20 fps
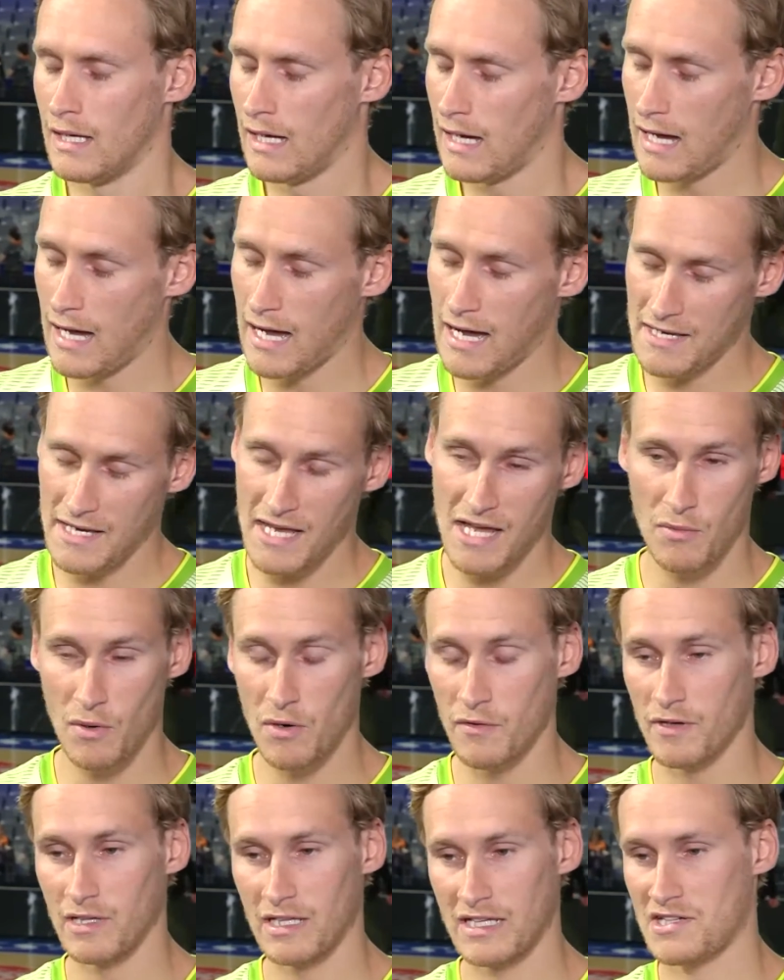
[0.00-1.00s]
Yeah,
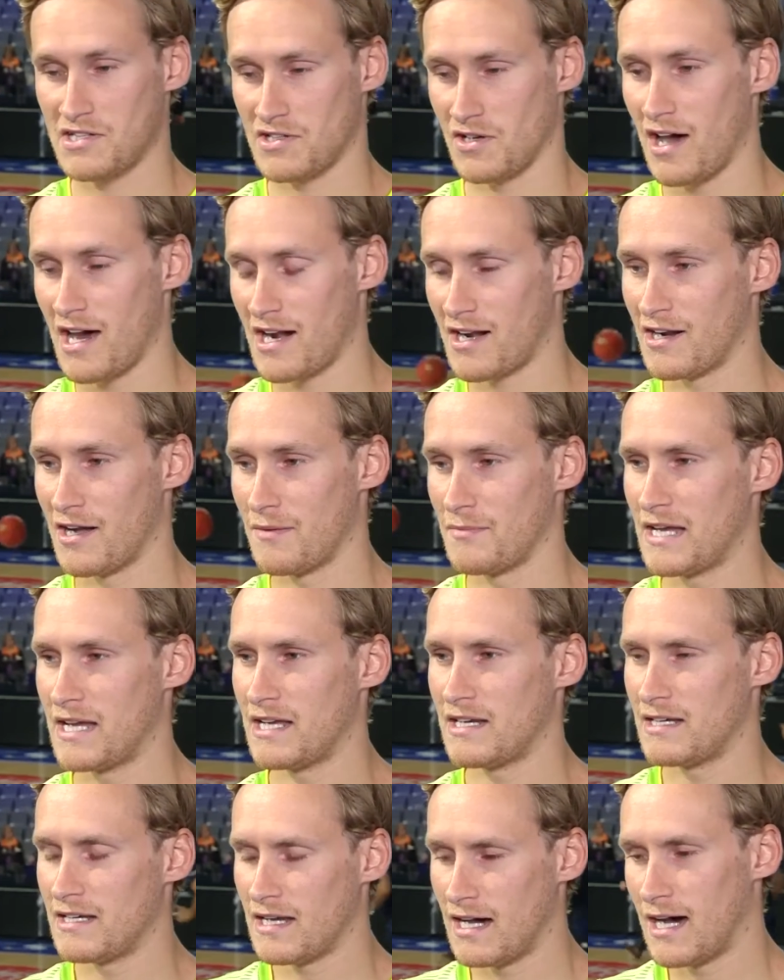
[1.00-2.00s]
we're really excited. I
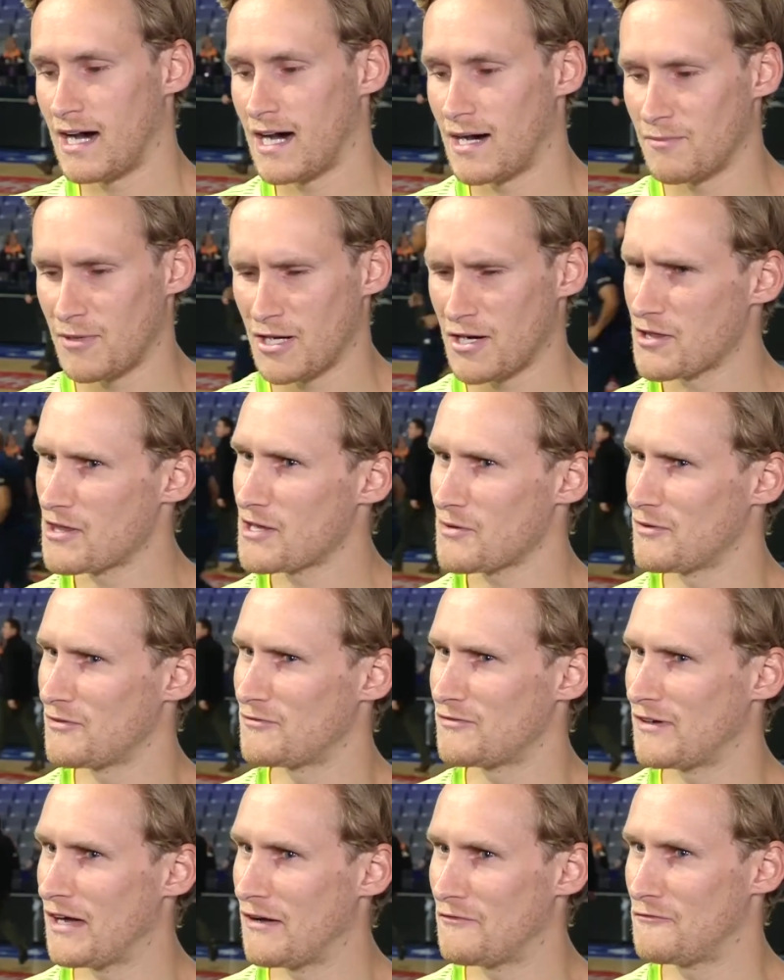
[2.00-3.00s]
mean, I don't think
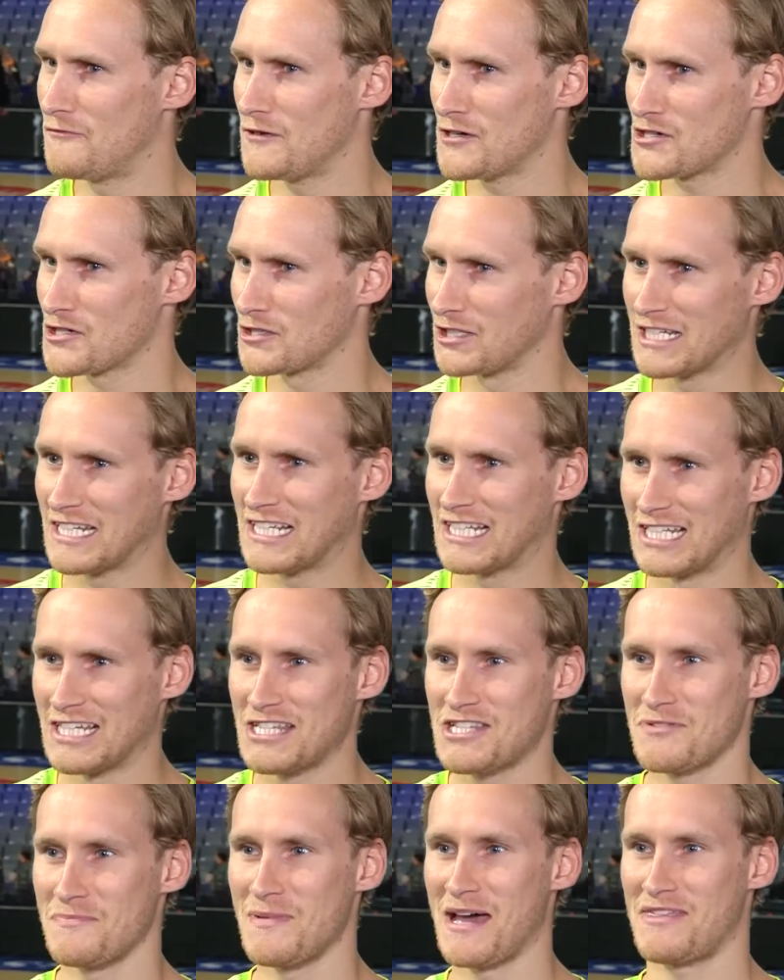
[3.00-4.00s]
we've officially
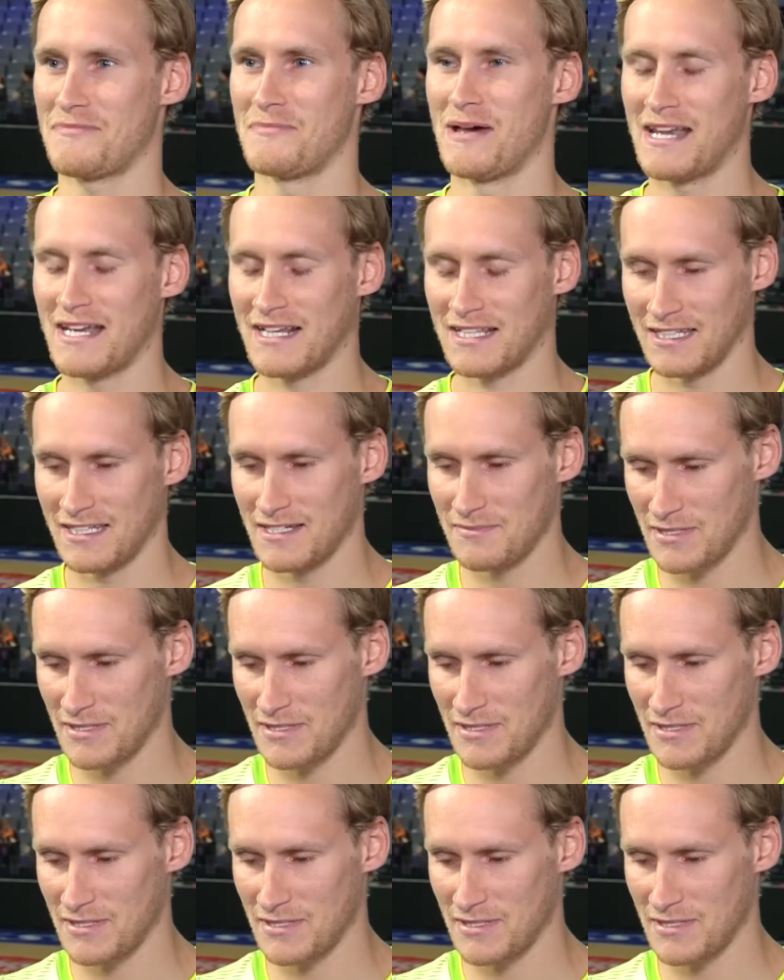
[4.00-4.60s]
clinched mathematically,